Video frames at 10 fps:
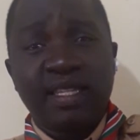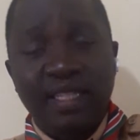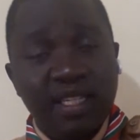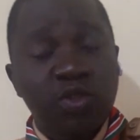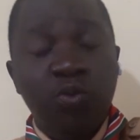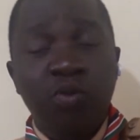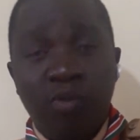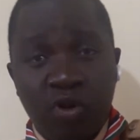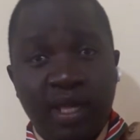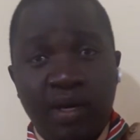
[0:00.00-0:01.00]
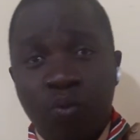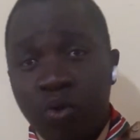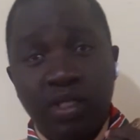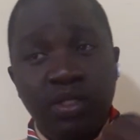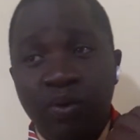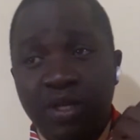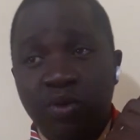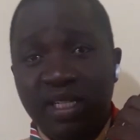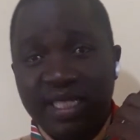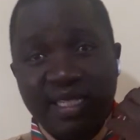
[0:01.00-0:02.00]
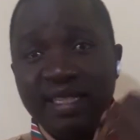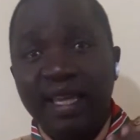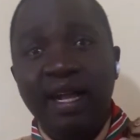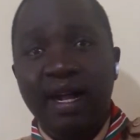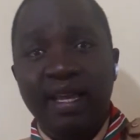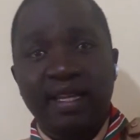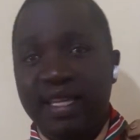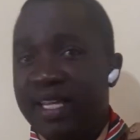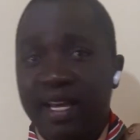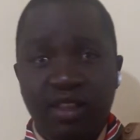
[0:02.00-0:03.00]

sticks to you more than what you actually just think and hear